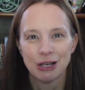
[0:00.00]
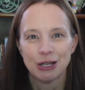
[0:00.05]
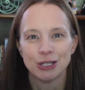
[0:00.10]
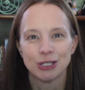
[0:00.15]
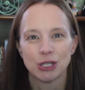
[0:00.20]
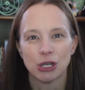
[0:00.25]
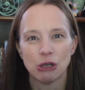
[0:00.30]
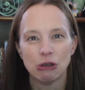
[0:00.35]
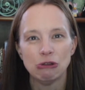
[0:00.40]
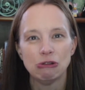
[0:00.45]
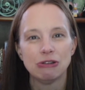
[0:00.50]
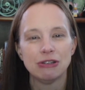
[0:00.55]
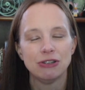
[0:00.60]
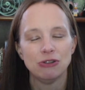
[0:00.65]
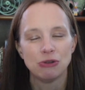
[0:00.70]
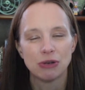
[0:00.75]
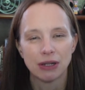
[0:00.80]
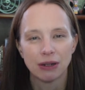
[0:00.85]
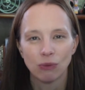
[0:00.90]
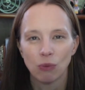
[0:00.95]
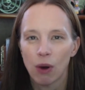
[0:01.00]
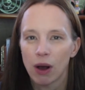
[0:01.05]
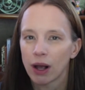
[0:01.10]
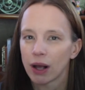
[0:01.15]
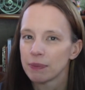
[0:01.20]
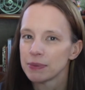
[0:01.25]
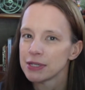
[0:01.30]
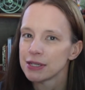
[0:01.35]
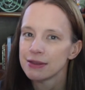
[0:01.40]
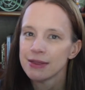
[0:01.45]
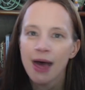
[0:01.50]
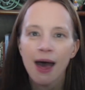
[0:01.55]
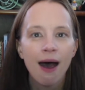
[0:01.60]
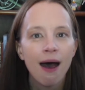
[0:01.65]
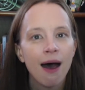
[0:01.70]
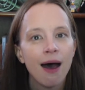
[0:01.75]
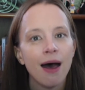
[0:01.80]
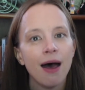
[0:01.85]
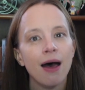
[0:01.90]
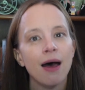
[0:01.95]
So you can walk up to
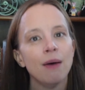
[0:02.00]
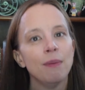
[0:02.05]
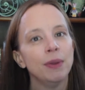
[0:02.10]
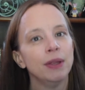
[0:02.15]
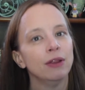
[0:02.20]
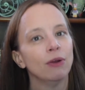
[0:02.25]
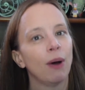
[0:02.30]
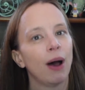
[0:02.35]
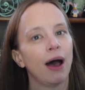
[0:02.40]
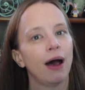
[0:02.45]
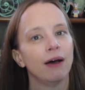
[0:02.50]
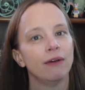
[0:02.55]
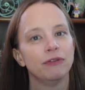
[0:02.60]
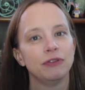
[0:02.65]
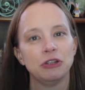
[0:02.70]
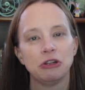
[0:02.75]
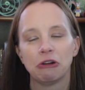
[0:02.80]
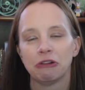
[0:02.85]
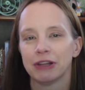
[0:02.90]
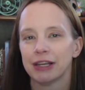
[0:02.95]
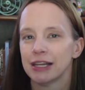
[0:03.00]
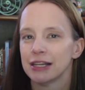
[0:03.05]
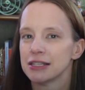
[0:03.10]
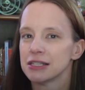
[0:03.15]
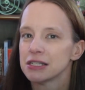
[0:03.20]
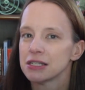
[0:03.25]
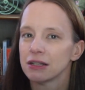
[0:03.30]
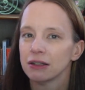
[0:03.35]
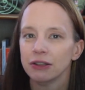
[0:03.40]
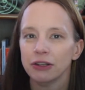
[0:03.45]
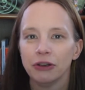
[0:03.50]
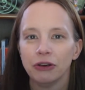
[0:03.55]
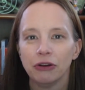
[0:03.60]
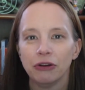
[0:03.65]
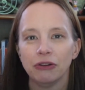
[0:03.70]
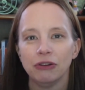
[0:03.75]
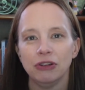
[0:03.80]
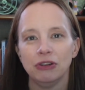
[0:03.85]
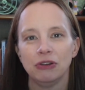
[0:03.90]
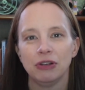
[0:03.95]
them and they'll have, the kids
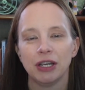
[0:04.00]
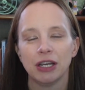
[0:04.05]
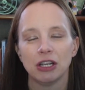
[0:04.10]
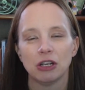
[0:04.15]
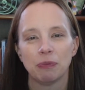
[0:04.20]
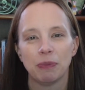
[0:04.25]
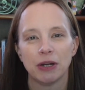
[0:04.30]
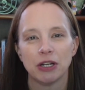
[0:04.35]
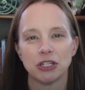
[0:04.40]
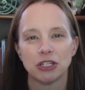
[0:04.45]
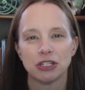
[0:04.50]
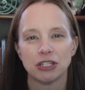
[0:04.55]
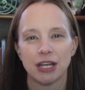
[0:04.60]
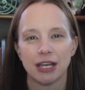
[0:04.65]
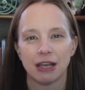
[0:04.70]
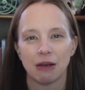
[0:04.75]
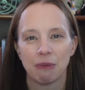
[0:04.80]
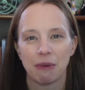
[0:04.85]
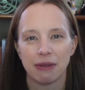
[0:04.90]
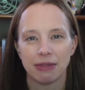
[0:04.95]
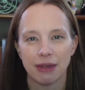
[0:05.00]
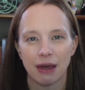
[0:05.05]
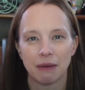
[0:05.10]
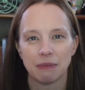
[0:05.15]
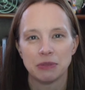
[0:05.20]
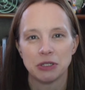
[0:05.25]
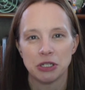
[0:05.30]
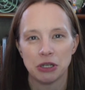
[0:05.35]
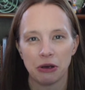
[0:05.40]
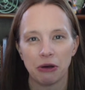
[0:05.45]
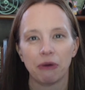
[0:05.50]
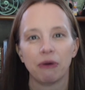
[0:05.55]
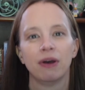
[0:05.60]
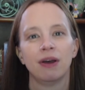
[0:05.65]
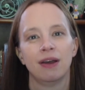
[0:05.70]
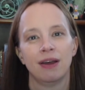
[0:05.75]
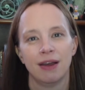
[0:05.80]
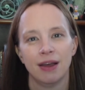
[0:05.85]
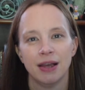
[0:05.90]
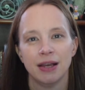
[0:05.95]
salute and you can get your picture taken with them too.
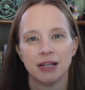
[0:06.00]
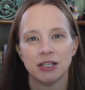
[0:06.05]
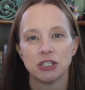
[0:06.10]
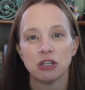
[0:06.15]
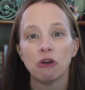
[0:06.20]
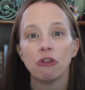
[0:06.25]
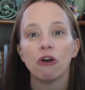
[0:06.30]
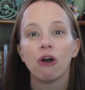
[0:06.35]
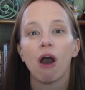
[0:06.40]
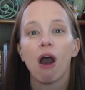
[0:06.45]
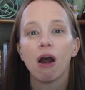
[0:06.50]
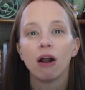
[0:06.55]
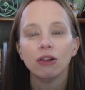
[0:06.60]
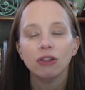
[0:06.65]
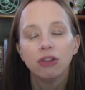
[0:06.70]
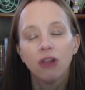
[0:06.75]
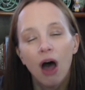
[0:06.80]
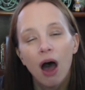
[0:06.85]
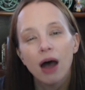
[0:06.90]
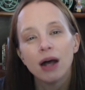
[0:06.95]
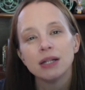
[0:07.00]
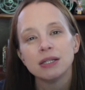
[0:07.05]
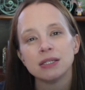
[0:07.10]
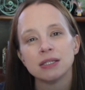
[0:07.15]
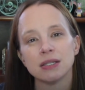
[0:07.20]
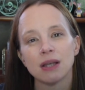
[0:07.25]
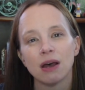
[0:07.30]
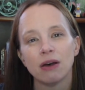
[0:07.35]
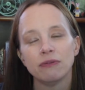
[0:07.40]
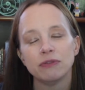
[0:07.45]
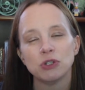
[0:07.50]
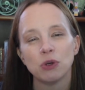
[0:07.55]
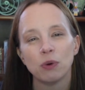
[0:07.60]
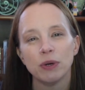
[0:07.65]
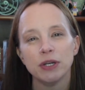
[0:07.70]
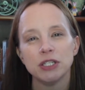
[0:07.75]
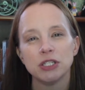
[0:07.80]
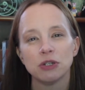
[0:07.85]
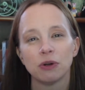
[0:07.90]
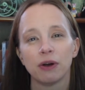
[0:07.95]
So there are lots of
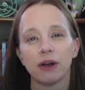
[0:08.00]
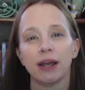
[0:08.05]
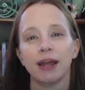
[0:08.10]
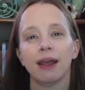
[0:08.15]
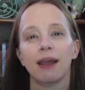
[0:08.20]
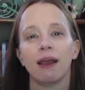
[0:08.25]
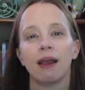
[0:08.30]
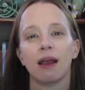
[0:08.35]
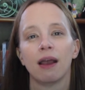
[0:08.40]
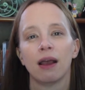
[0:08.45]
Toy Story.